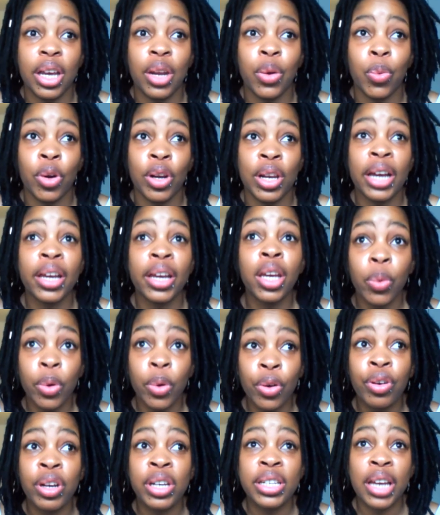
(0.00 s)
And we're lucky we
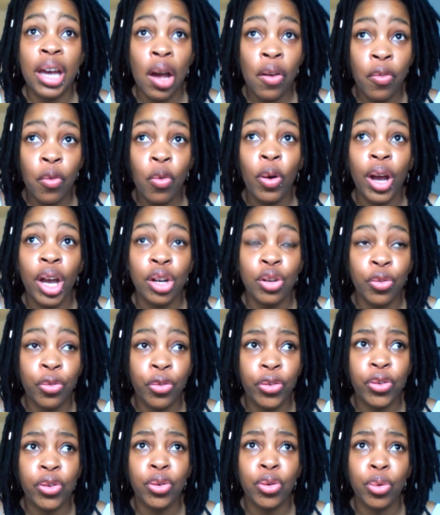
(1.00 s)
already have quite a
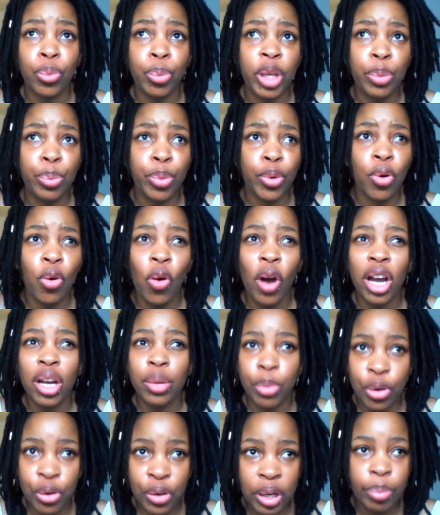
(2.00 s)
few people who are in
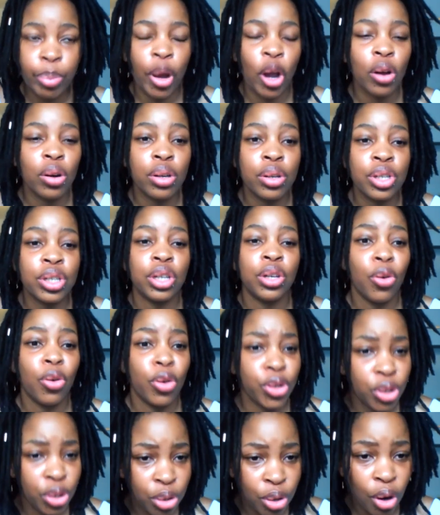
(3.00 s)
marine biology,
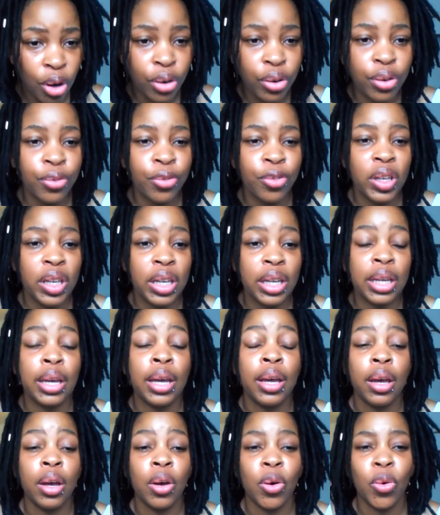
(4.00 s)
oceanography,
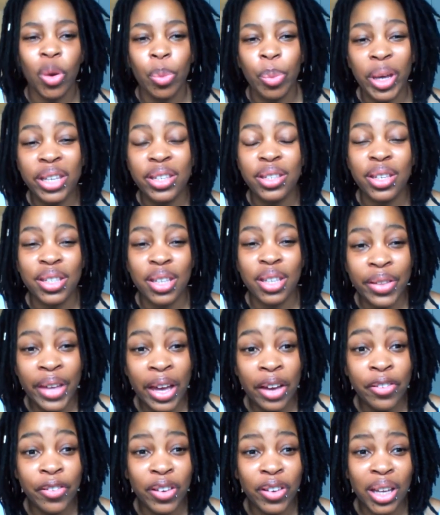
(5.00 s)
South
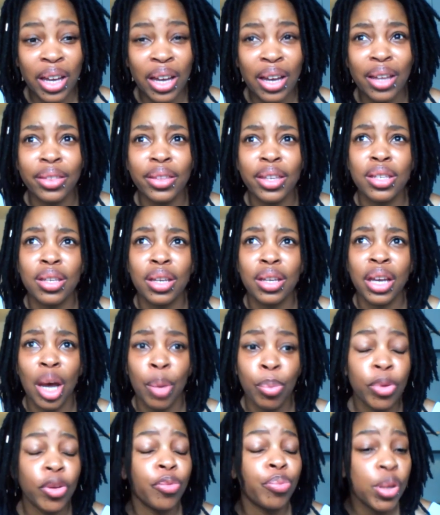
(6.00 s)
Africa. There's a
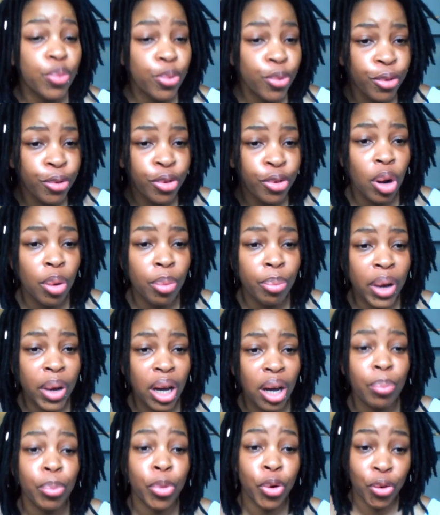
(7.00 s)
couple of people from
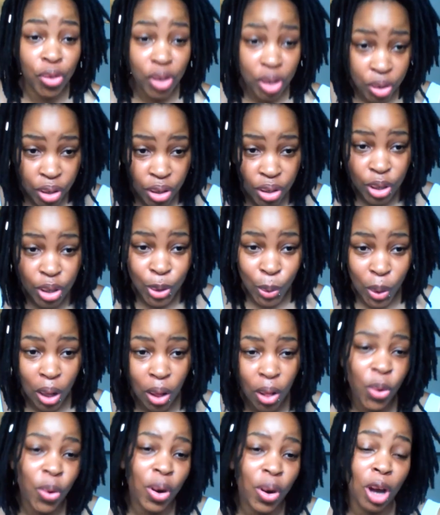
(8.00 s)
uh, Mauritius as well who
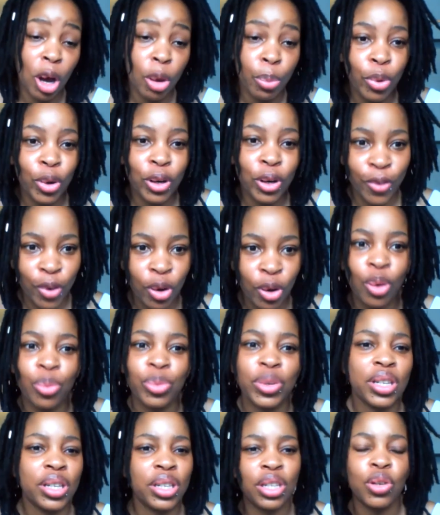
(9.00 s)
are now part of a
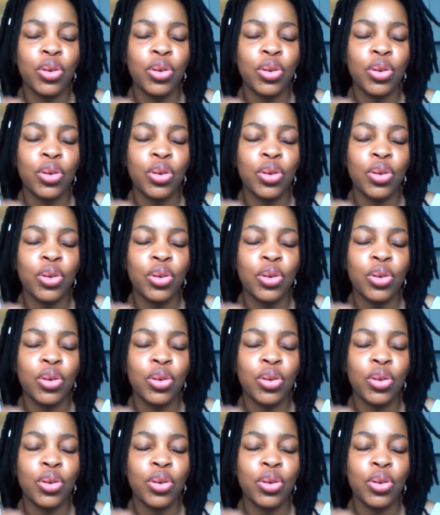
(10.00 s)
community